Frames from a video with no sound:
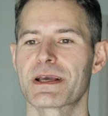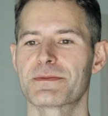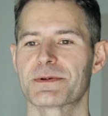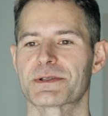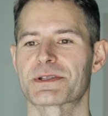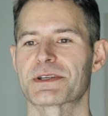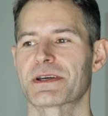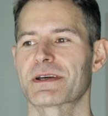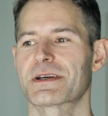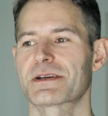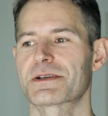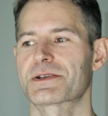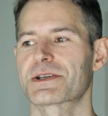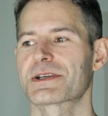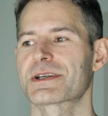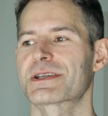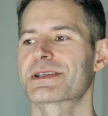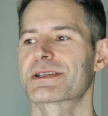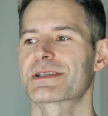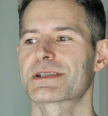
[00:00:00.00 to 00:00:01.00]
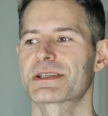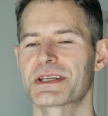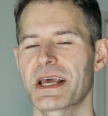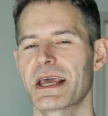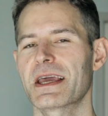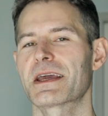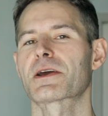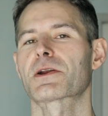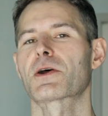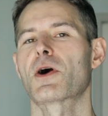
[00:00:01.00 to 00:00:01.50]
able to just
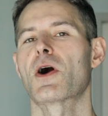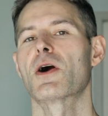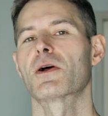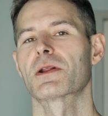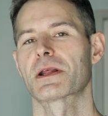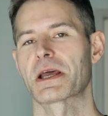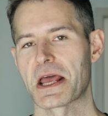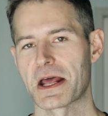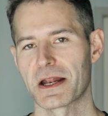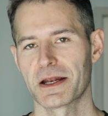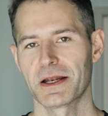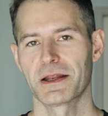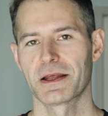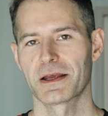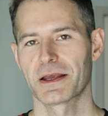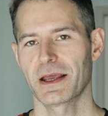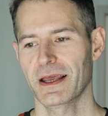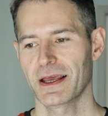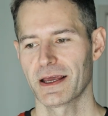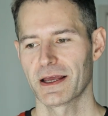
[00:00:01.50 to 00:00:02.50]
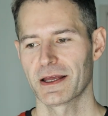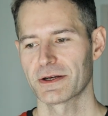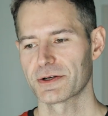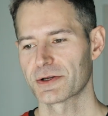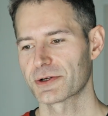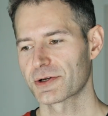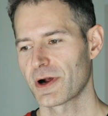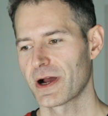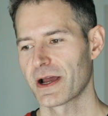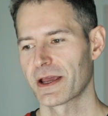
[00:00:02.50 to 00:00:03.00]
take it all in and
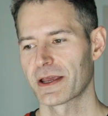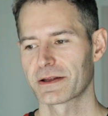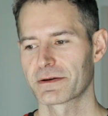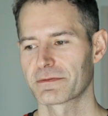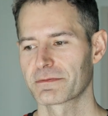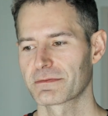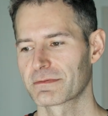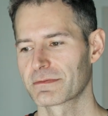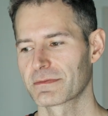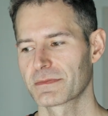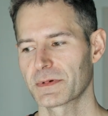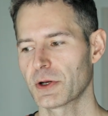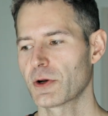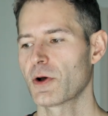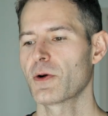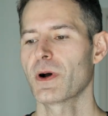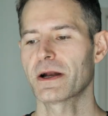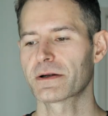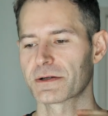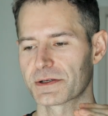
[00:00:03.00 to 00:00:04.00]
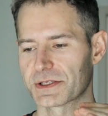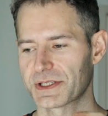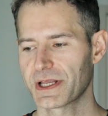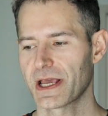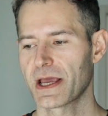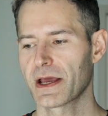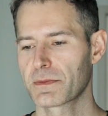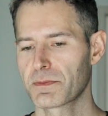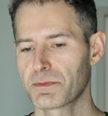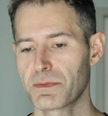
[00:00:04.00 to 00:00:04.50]
try and,
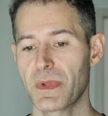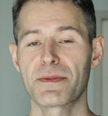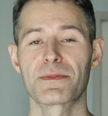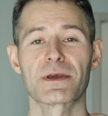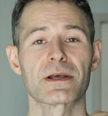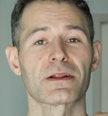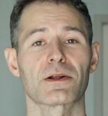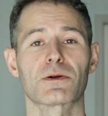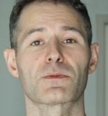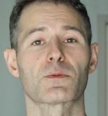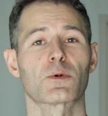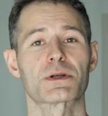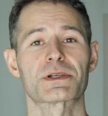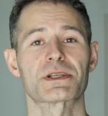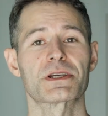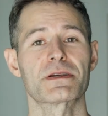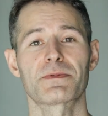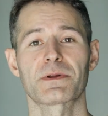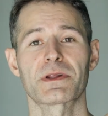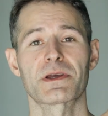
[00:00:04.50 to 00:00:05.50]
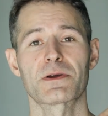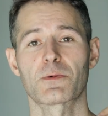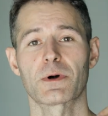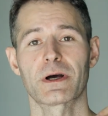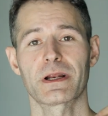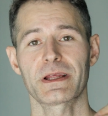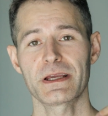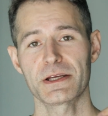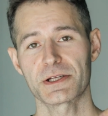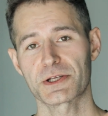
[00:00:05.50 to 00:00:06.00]
understand maybe a little more deeply
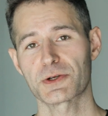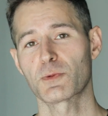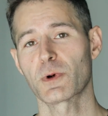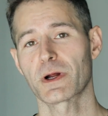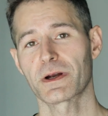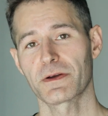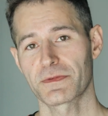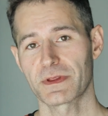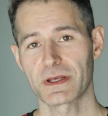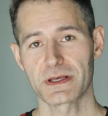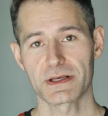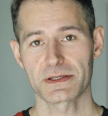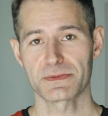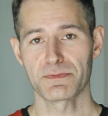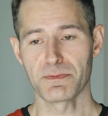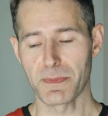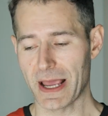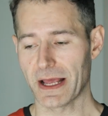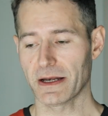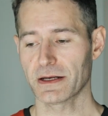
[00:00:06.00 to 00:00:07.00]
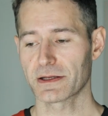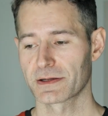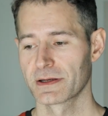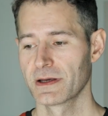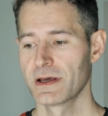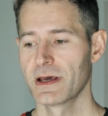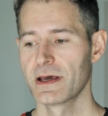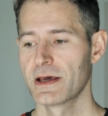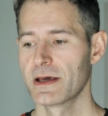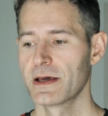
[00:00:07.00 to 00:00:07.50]
what each one of these meant,
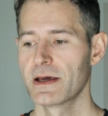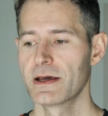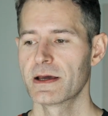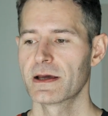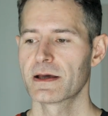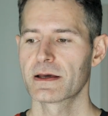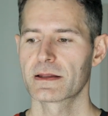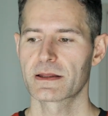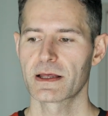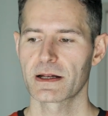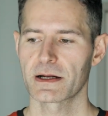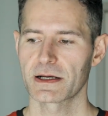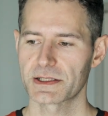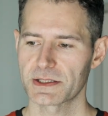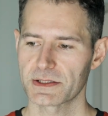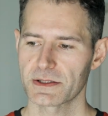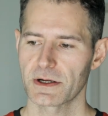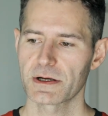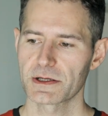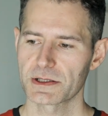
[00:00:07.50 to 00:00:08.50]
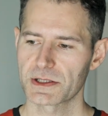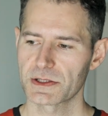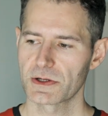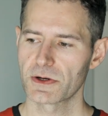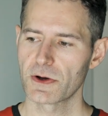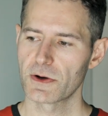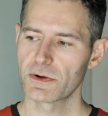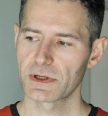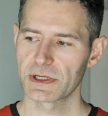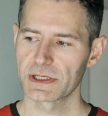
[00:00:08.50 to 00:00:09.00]
that I started to
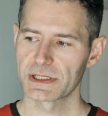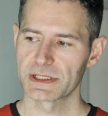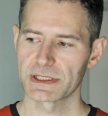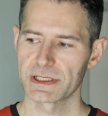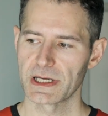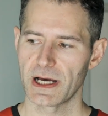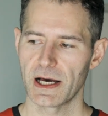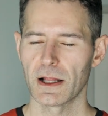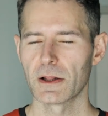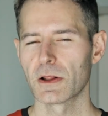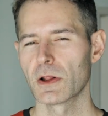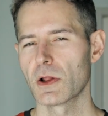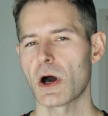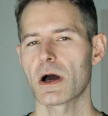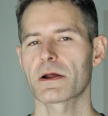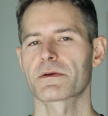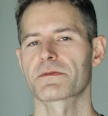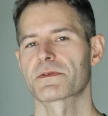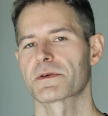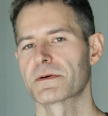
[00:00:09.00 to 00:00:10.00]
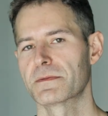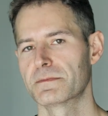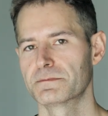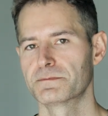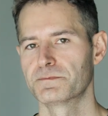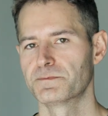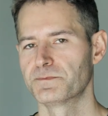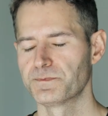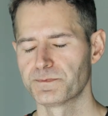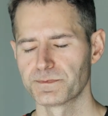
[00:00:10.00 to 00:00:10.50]
notice a lot of
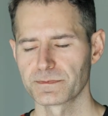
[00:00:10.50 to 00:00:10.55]
them